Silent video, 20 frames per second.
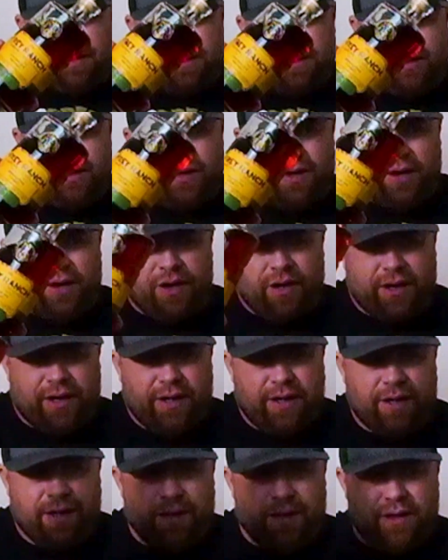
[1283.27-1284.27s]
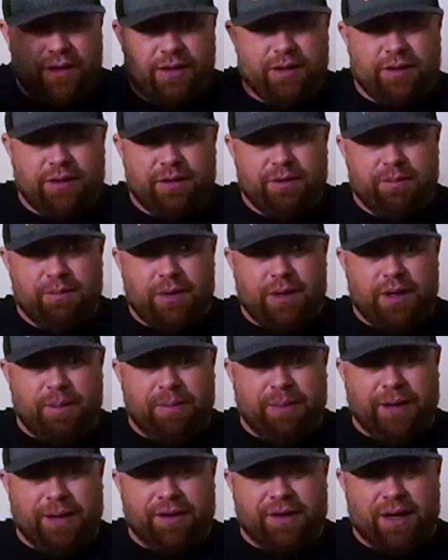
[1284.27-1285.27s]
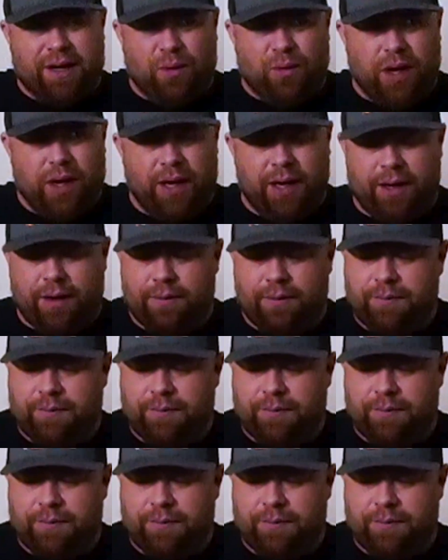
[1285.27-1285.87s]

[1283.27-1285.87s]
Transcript: and dark up against that white.